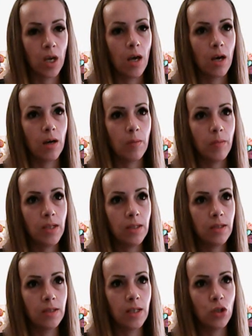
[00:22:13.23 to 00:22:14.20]
means
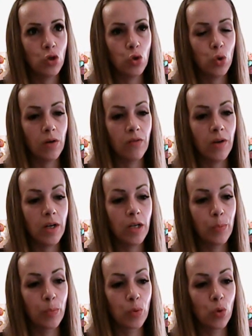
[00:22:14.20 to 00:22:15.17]
that you are very
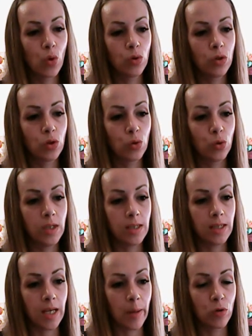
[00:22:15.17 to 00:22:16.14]
prone to
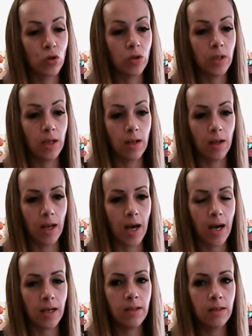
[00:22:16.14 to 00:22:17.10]
deception and
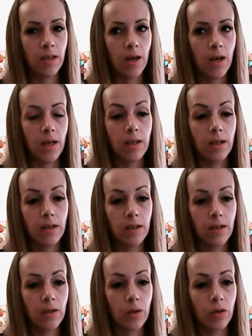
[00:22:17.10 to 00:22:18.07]
lies
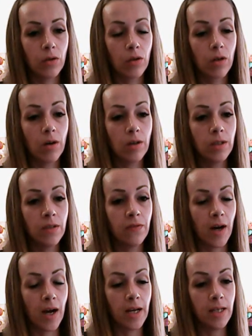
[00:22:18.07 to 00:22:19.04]
regarding
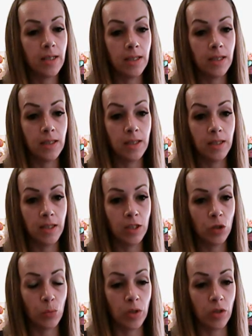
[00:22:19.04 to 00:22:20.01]
finances in this
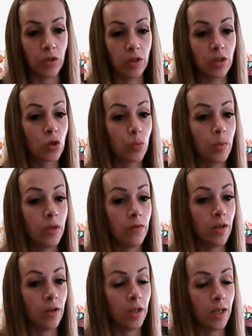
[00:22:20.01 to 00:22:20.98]
period. So be
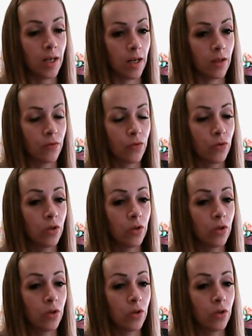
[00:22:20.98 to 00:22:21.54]
very careful,